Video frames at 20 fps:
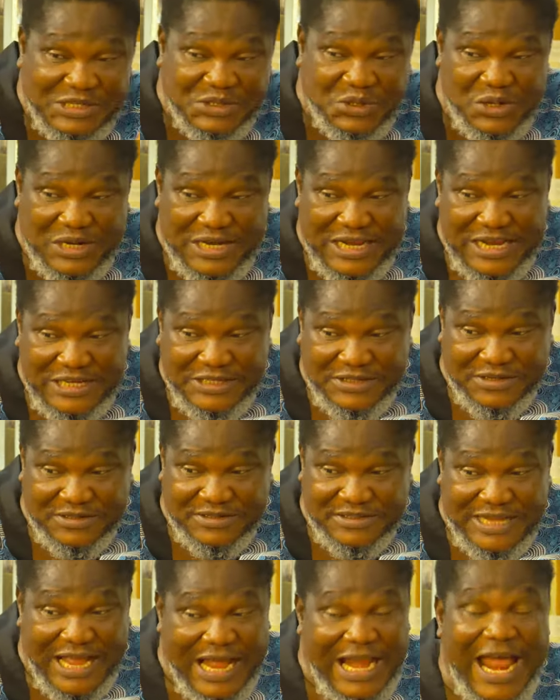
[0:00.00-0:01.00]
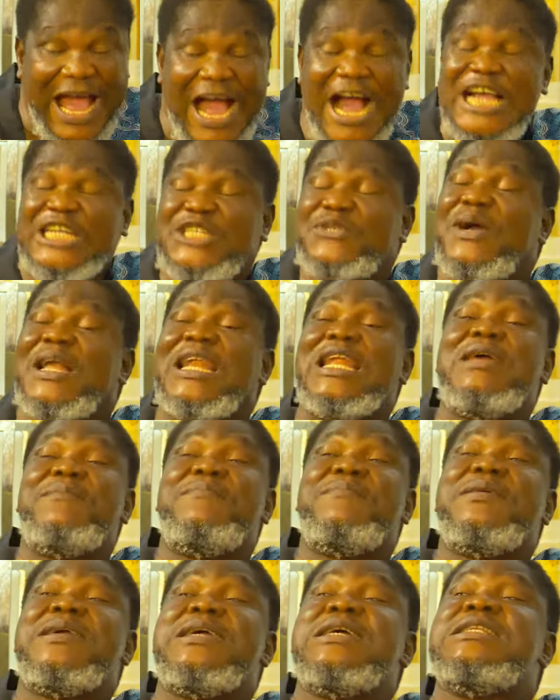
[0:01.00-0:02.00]
these occasions and
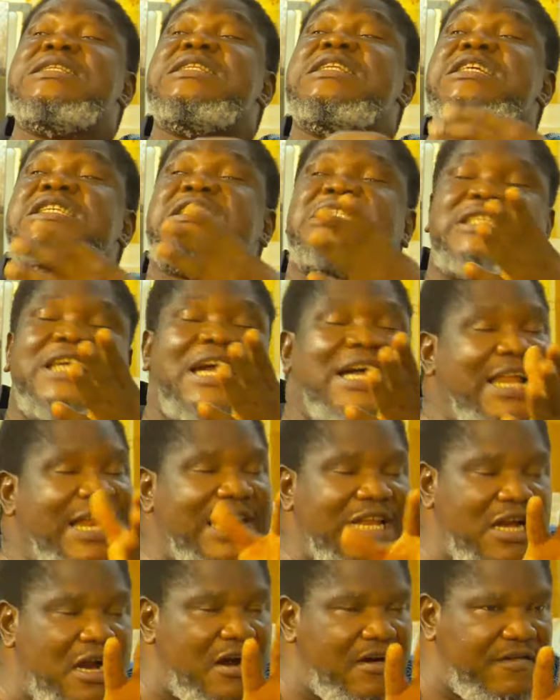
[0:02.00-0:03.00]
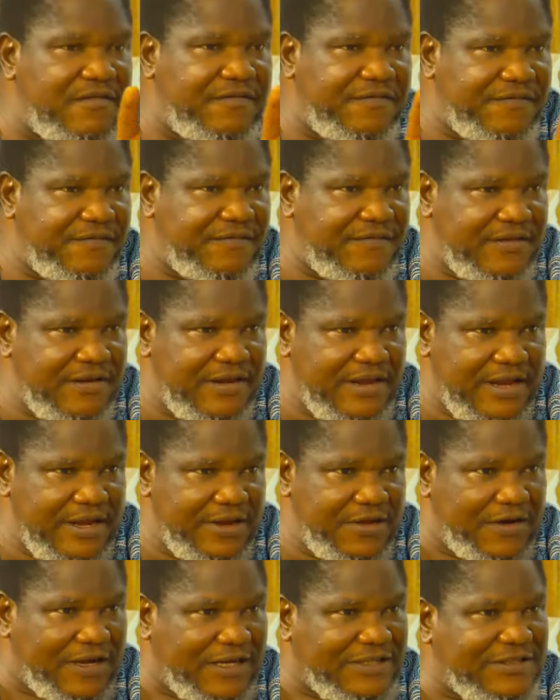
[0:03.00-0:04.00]
actually being the sharing of
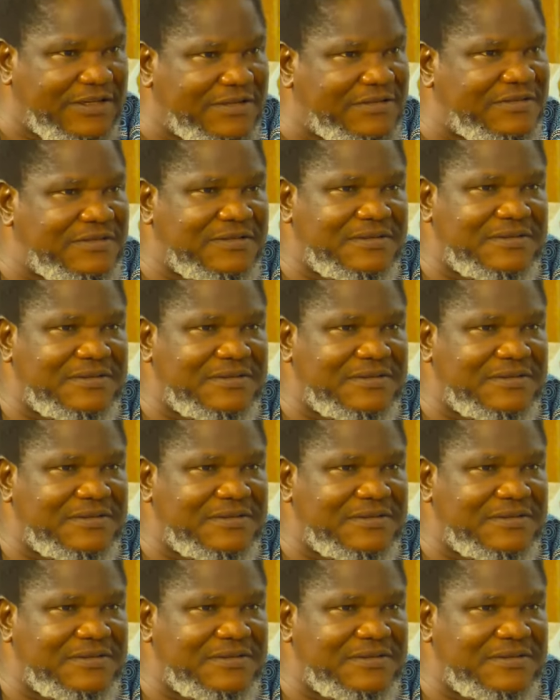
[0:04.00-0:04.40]
the occasions.